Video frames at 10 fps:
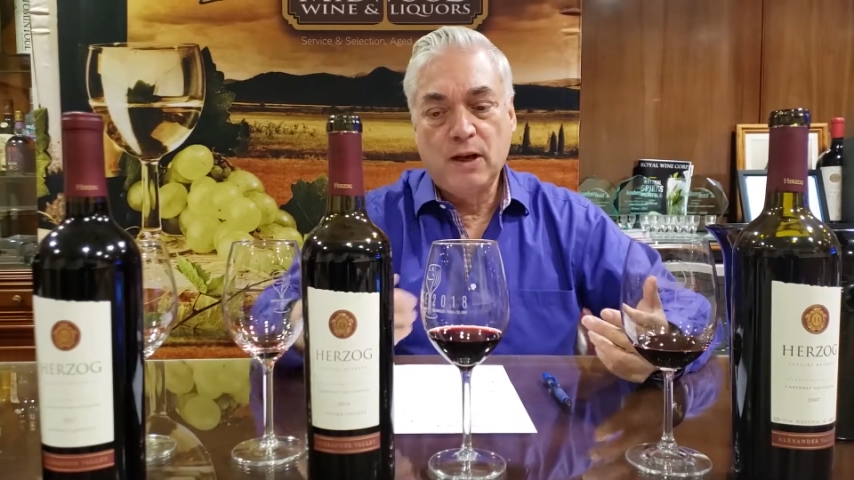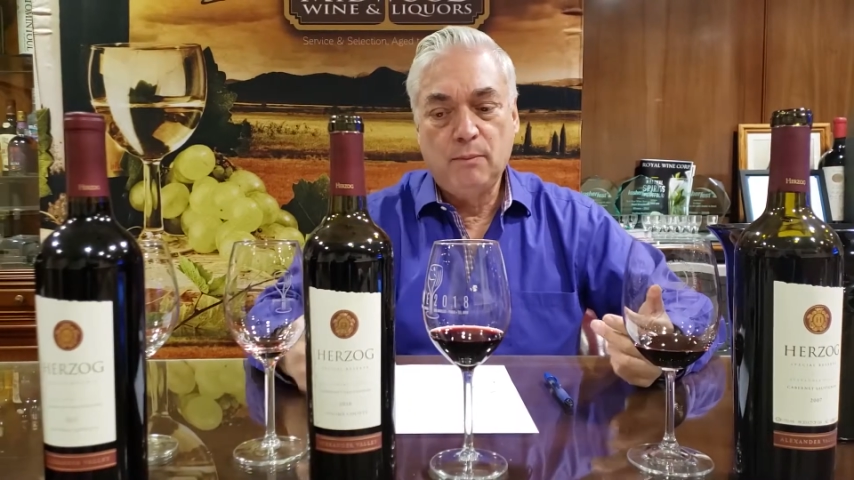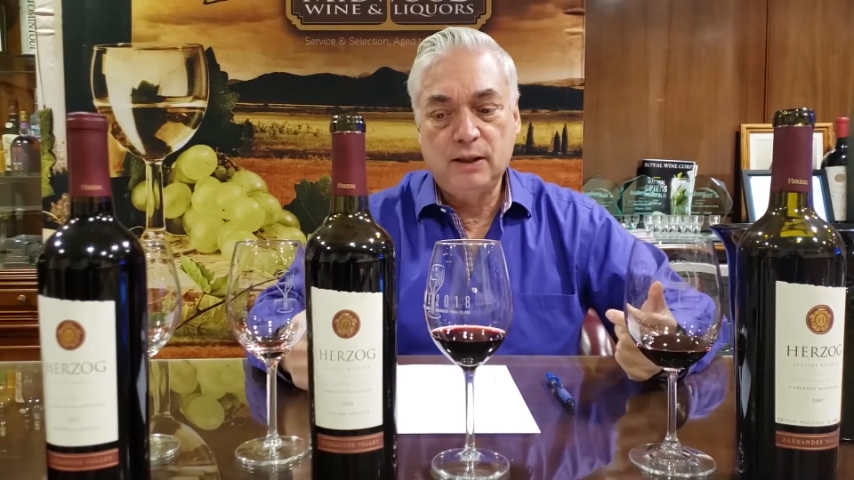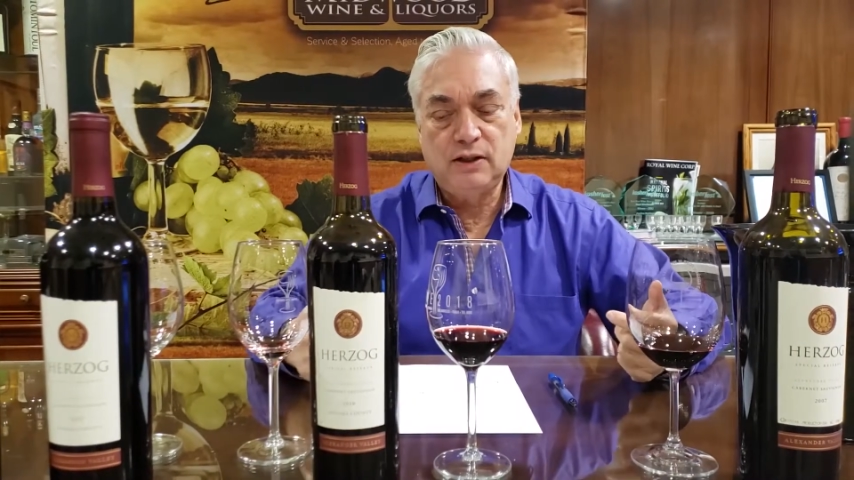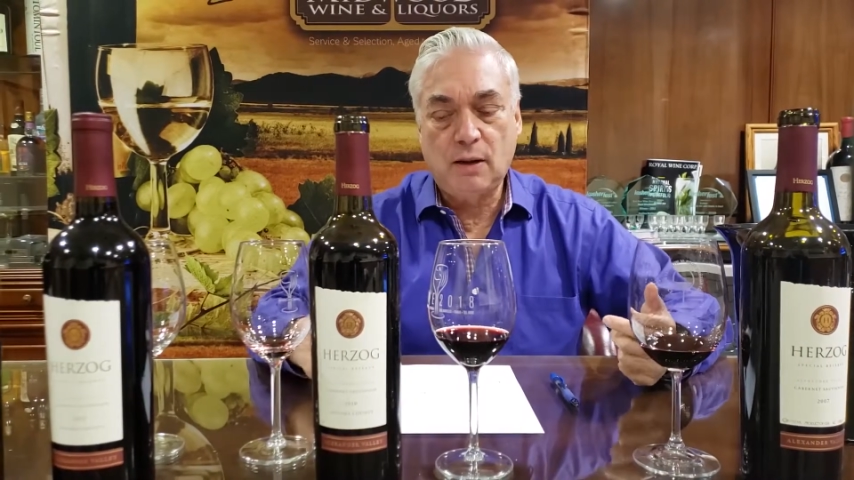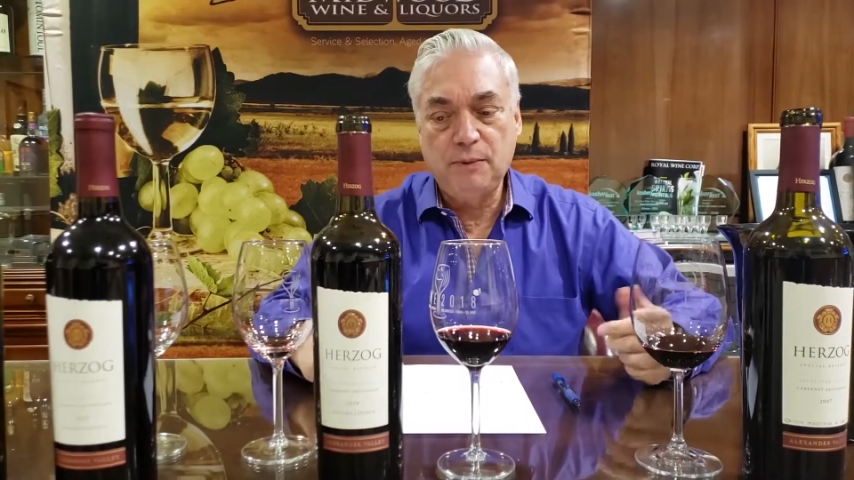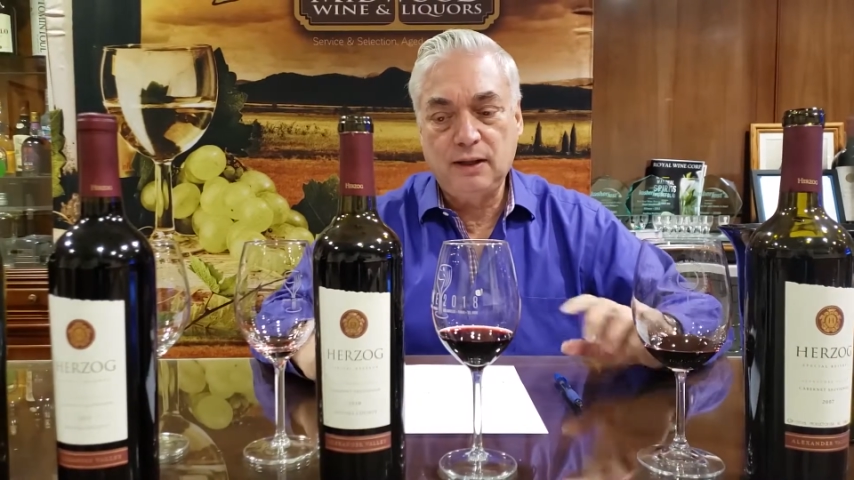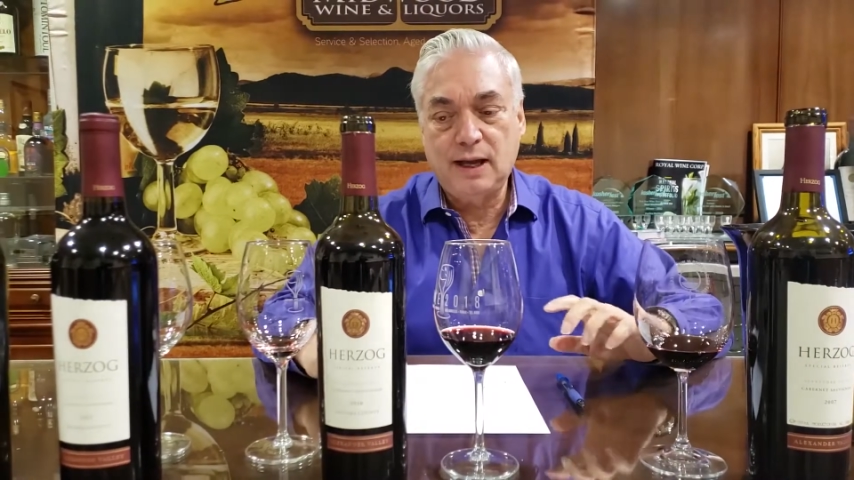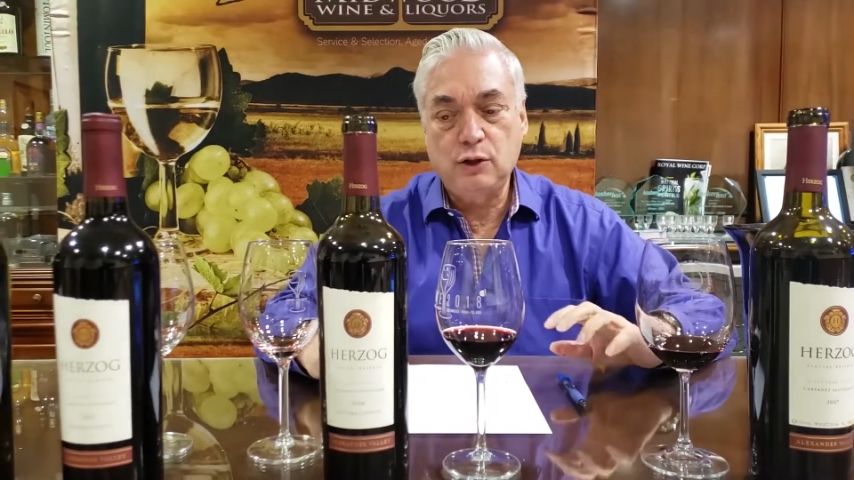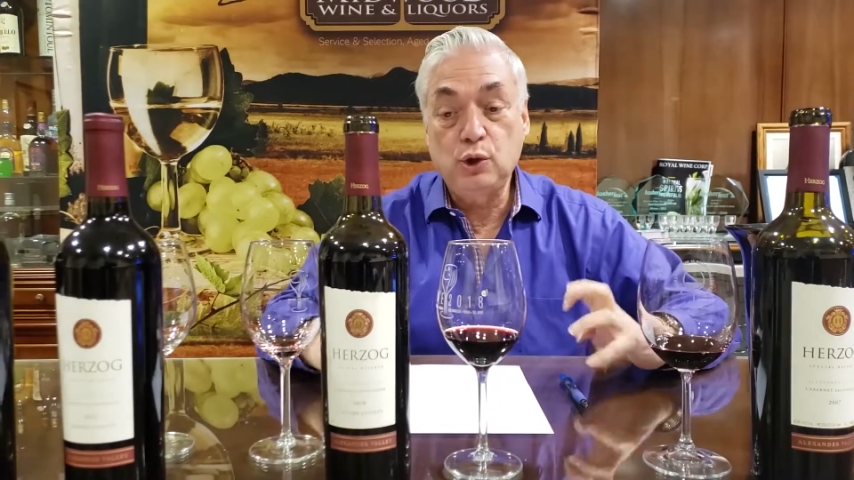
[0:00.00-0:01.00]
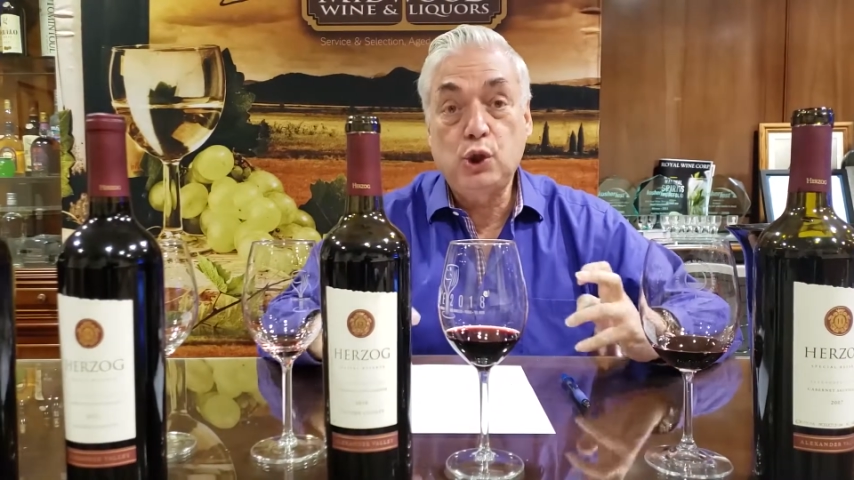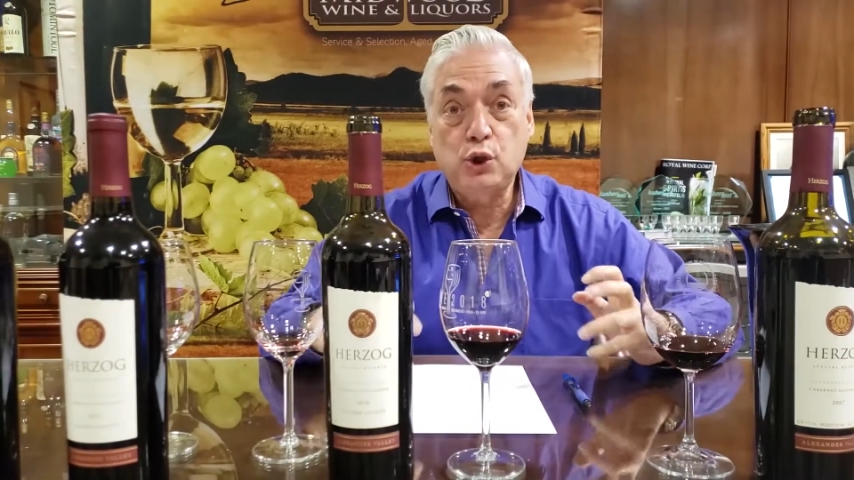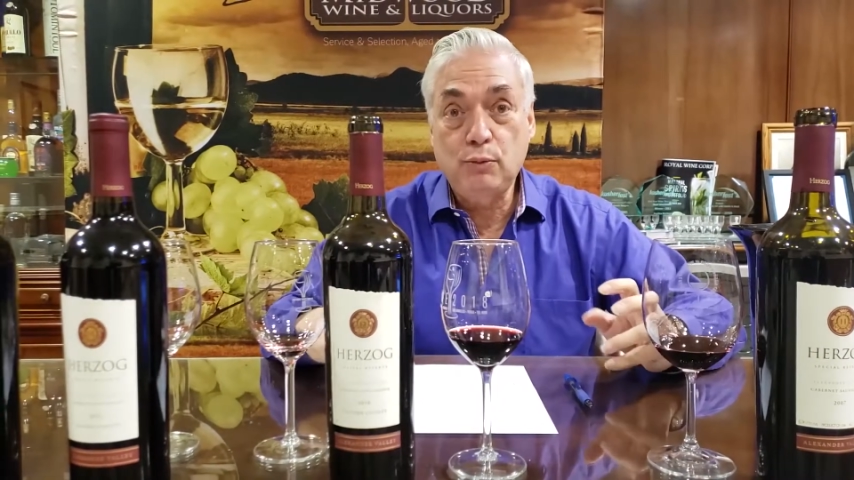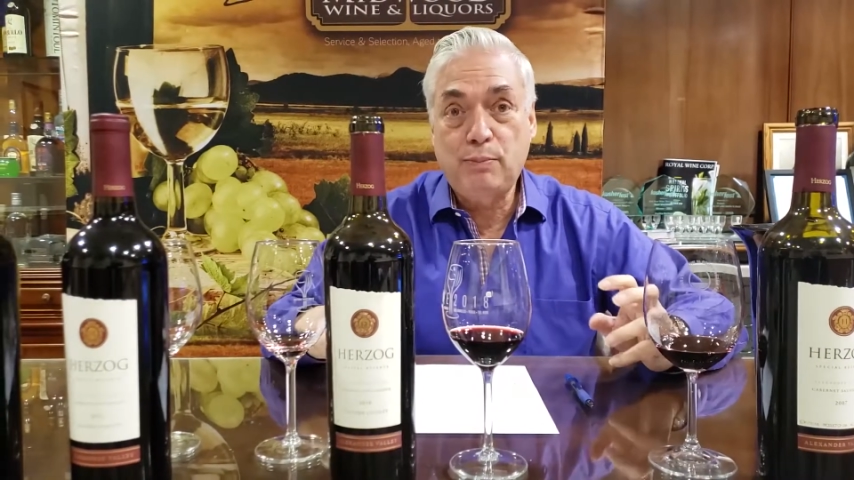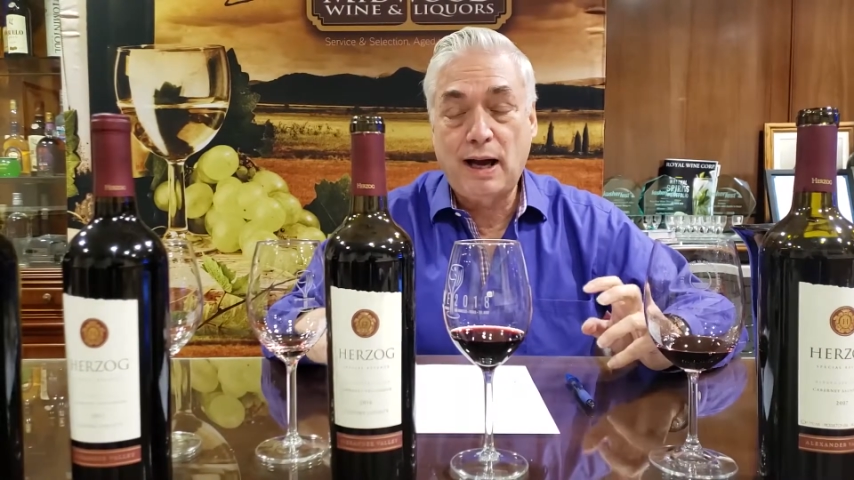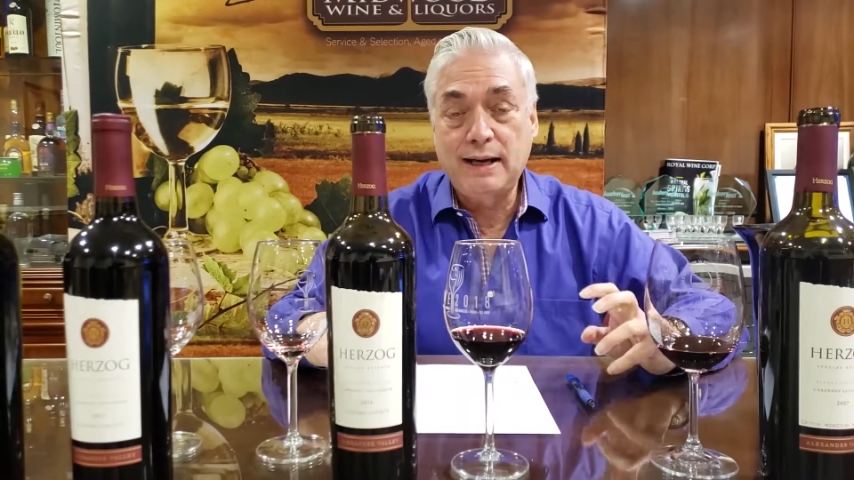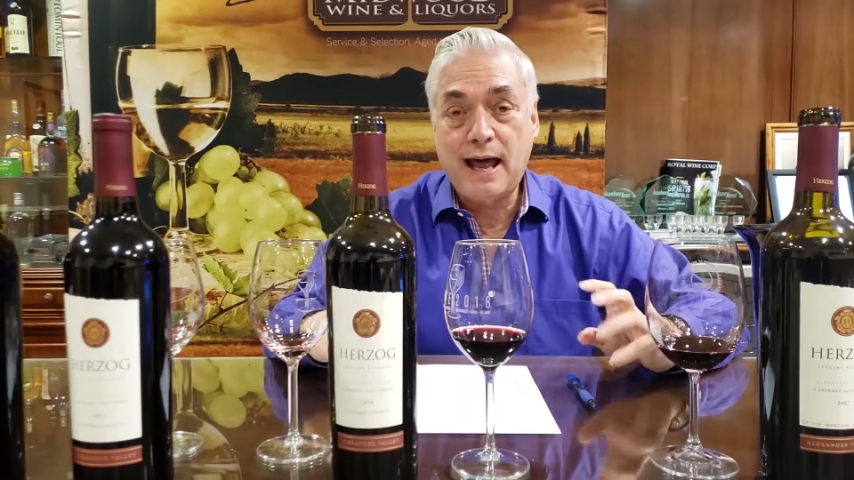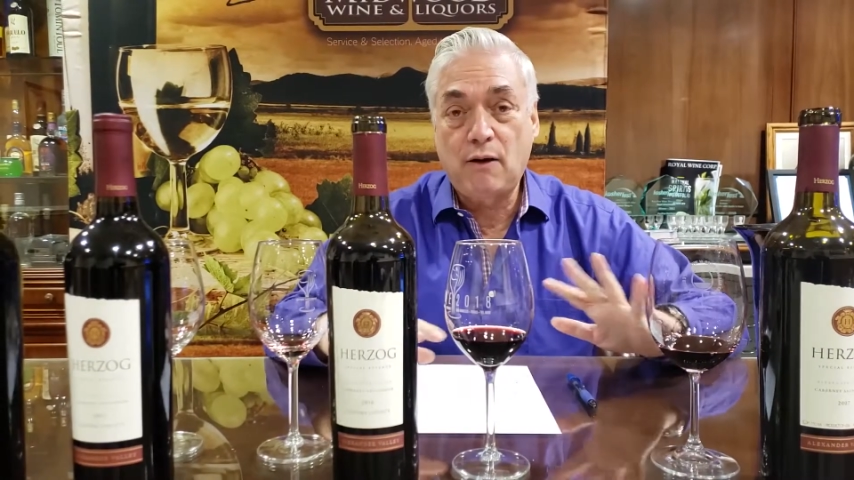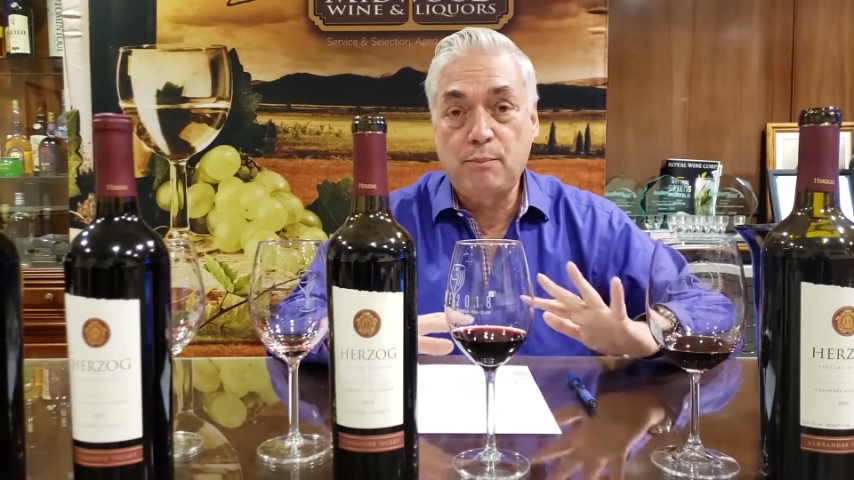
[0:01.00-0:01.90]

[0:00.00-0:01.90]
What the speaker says: but something that you should buy now